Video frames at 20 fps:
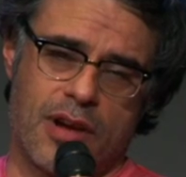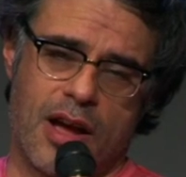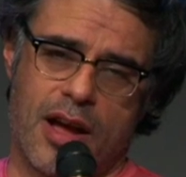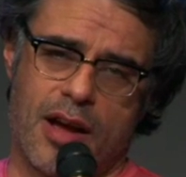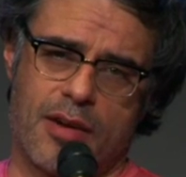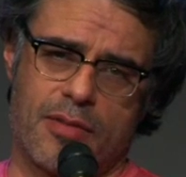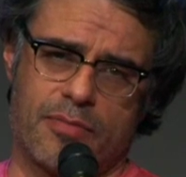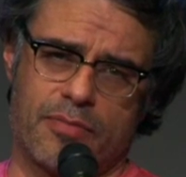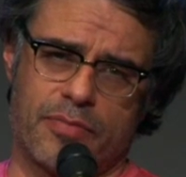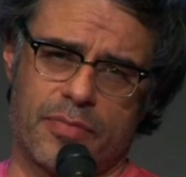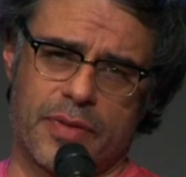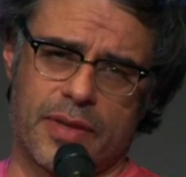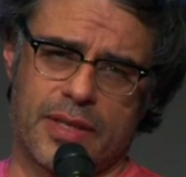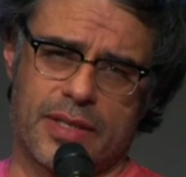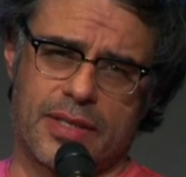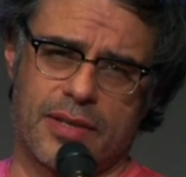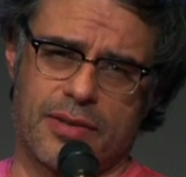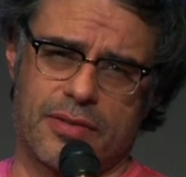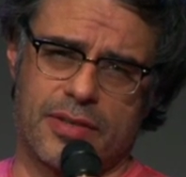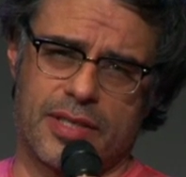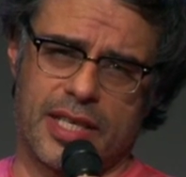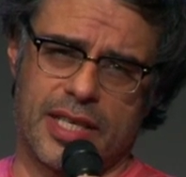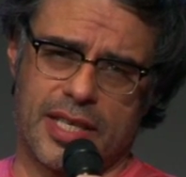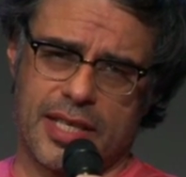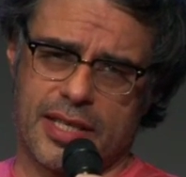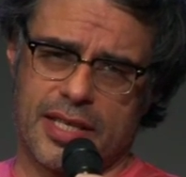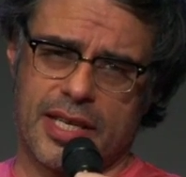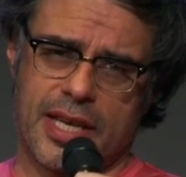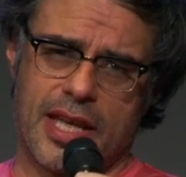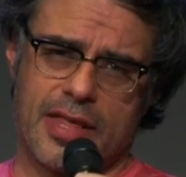So
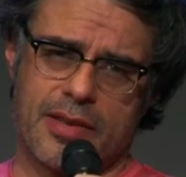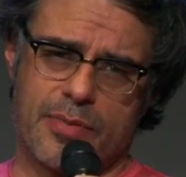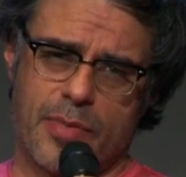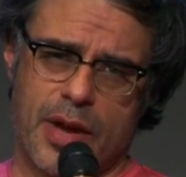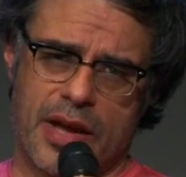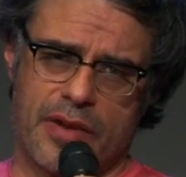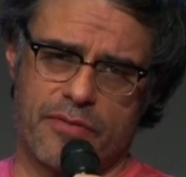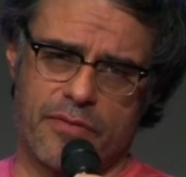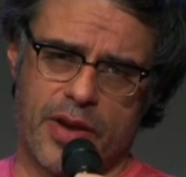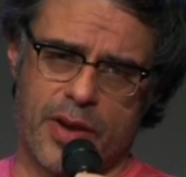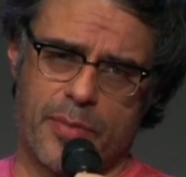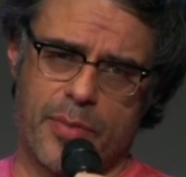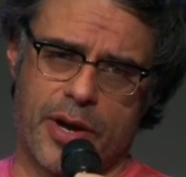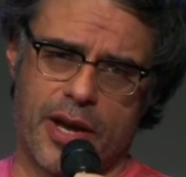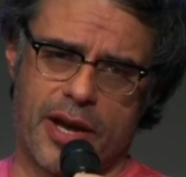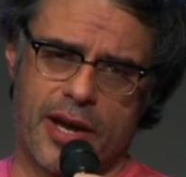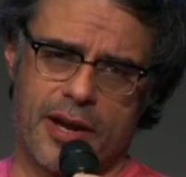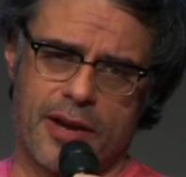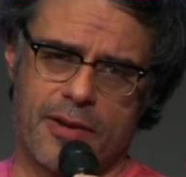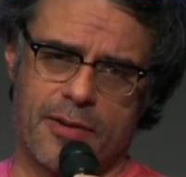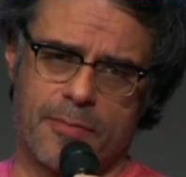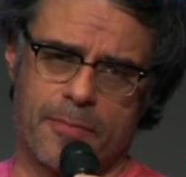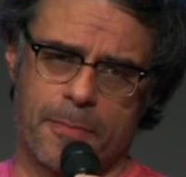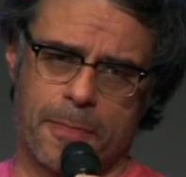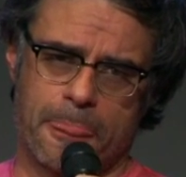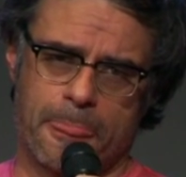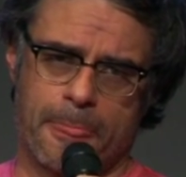Deacon, the other main vampire,